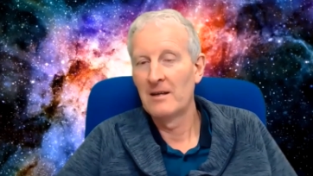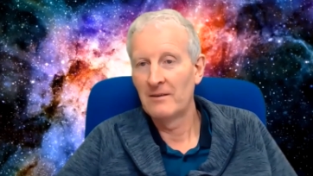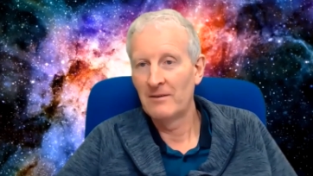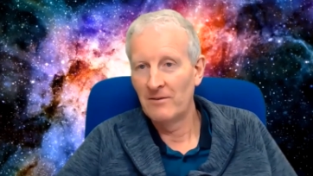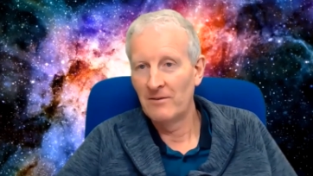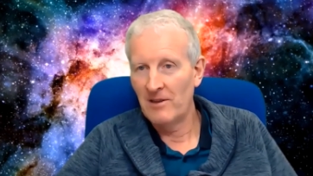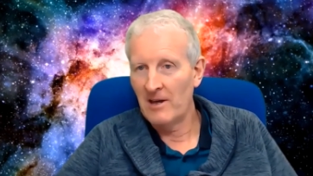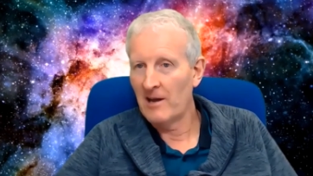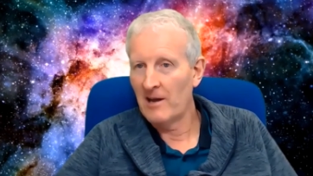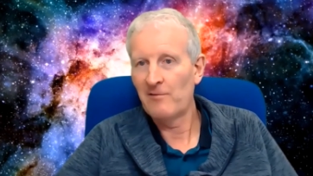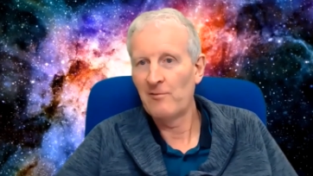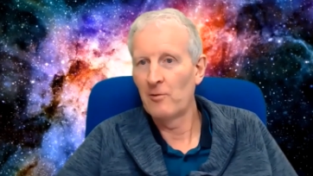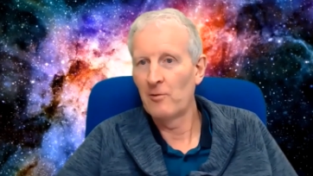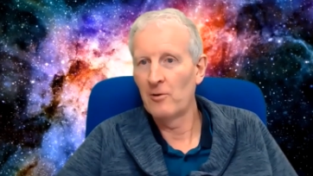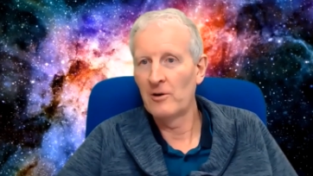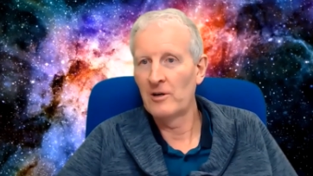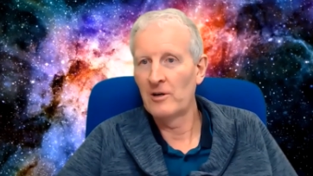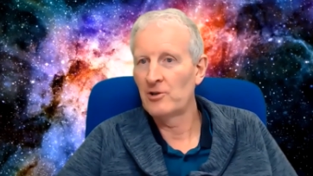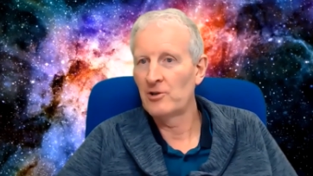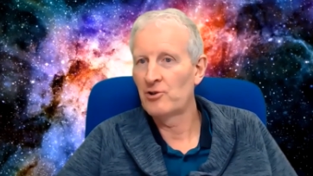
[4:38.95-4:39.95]

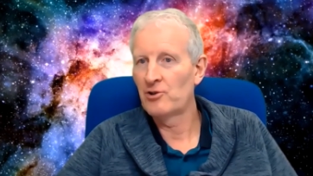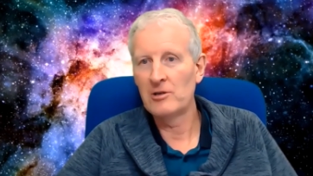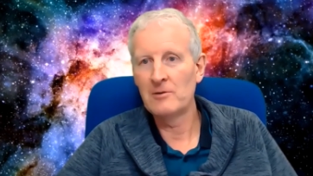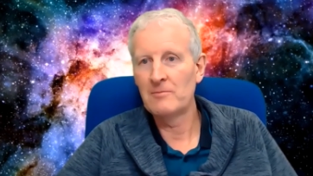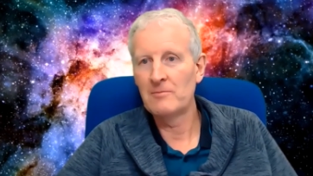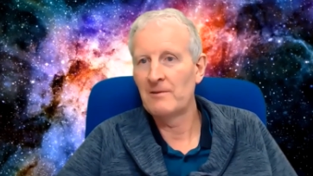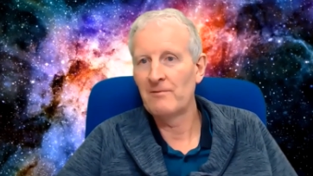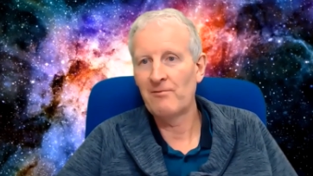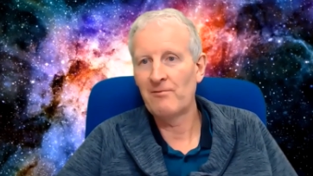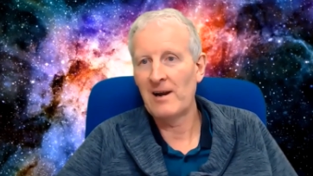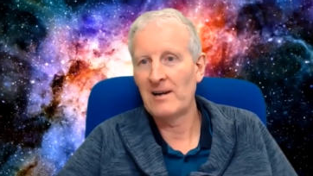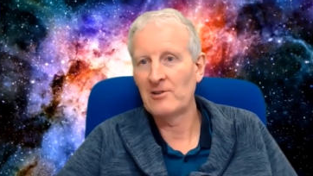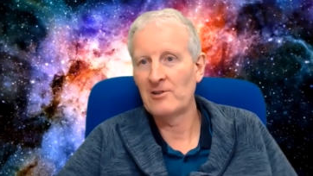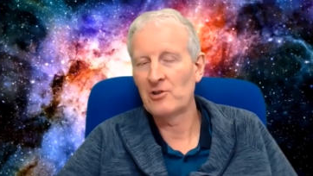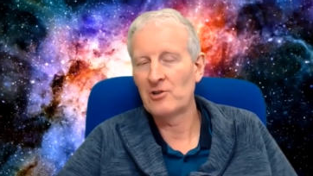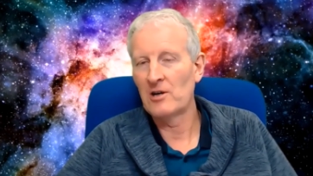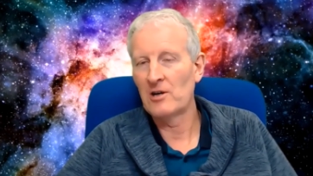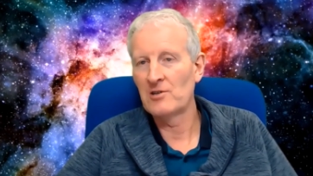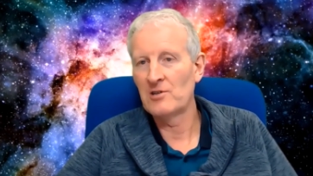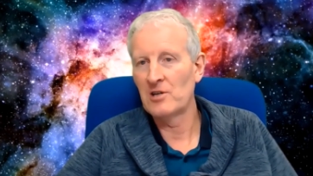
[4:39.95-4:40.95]
Therefore, it shouldn't be
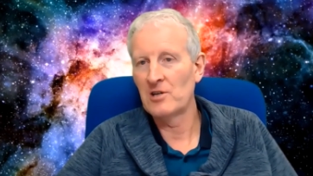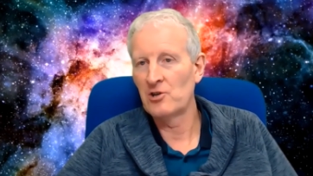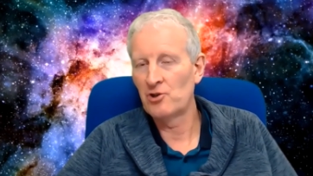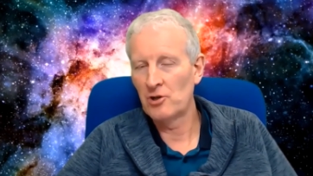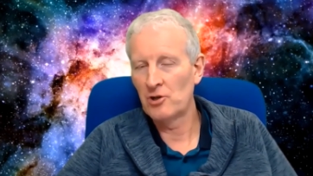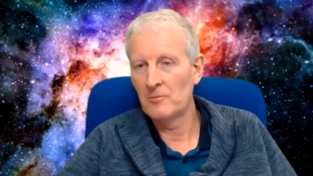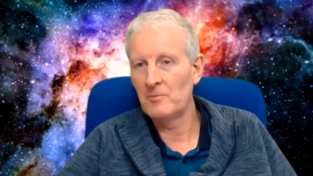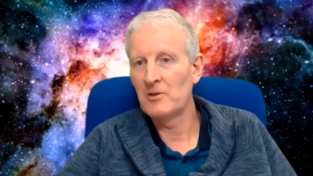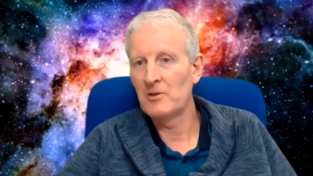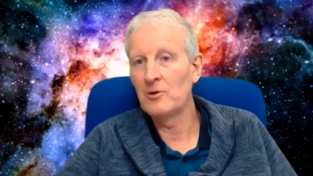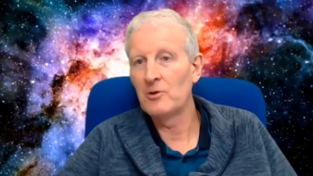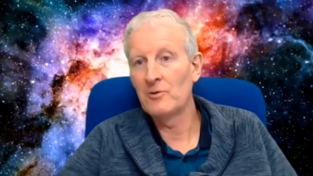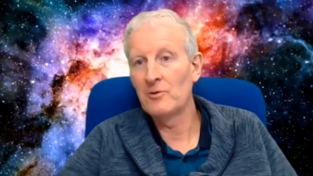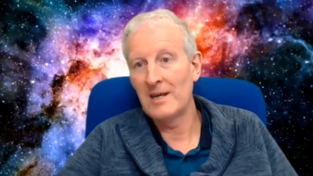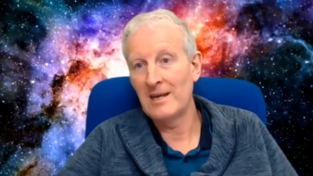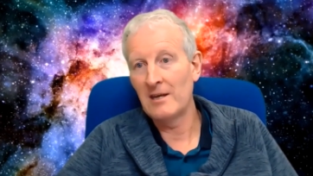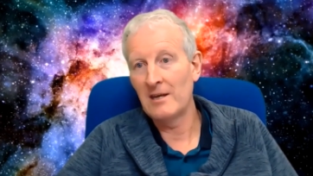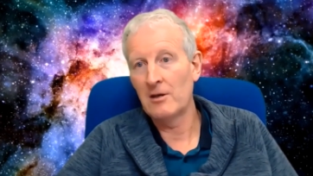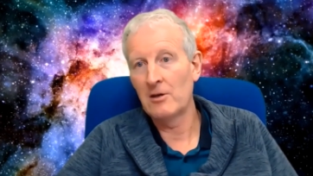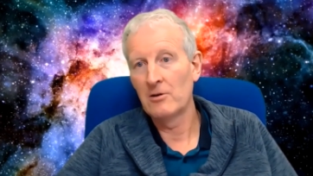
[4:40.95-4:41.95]
franchised, it should be
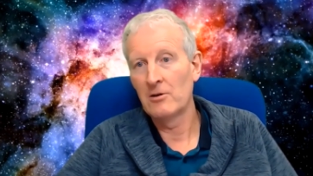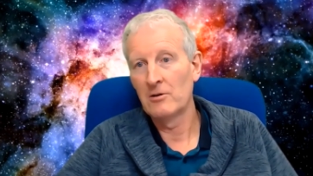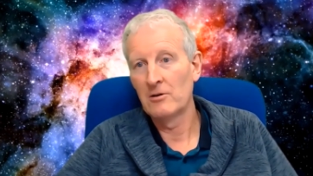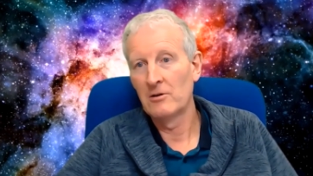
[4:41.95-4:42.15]
unique.